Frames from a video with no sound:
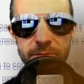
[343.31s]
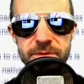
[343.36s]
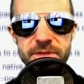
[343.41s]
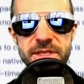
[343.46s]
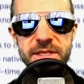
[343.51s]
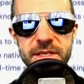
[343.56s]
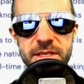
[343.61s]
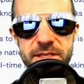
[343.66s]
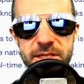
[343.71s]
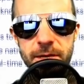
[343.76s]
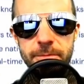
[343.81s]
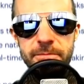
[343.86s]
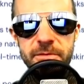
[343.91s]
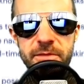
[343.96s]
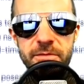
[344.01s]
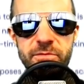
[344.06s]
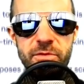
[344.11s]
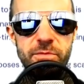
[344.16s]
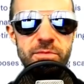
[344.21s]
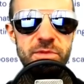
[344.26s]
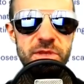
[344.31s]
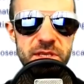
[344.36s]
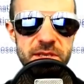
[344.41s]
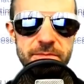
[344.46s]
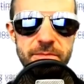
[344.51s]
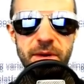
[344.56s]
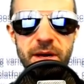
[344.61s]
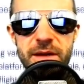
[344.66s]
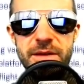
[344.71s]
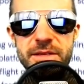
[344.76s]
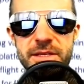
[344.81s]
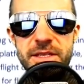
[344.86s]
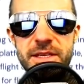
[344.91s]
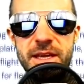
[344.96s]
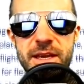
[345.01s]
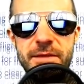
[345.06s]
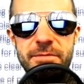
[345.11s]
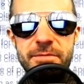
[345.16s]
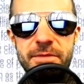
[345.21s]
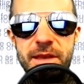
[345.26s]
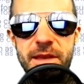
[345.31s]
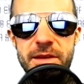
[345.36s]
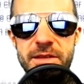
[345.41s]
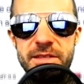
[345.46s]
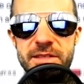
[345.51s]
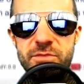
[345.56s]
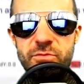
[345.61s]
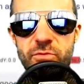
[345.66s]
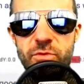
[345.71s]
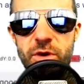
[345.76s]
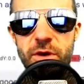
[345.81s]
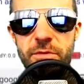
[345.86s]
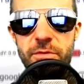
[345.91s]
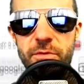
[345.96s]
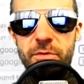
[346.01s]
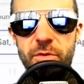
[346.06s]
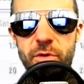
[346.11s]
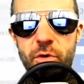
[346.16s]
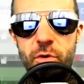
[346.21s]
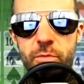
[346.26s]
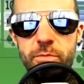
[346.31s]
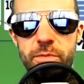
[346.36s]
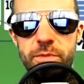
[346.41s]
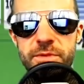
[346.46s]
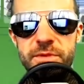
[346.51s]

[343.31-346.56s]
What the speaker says: see something from DeepMind again that is rather open